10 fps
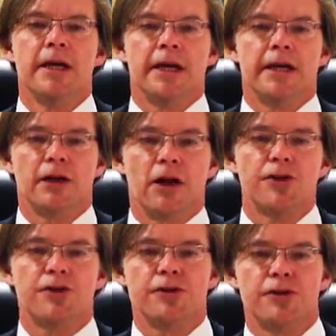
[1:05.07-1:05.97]
It can
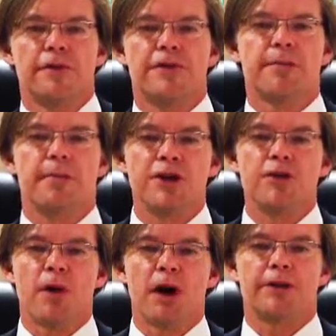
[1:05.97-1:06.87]
also serve as a
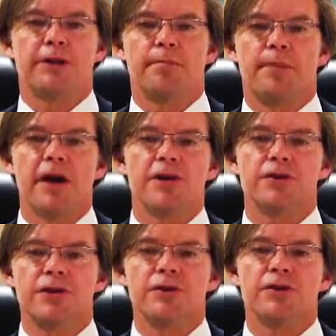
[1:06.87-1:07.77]
benchmark to compare
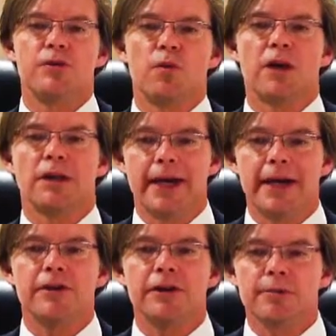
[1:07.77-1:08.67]
students' work
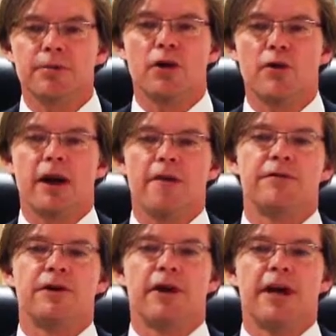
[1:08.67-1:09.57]
later in the program
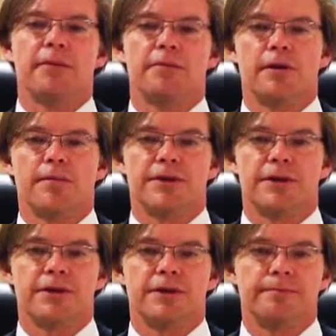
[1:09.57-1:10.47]
for grading
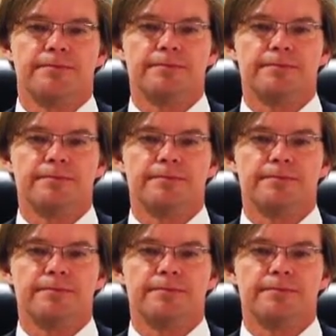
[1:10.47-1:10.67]
purposes.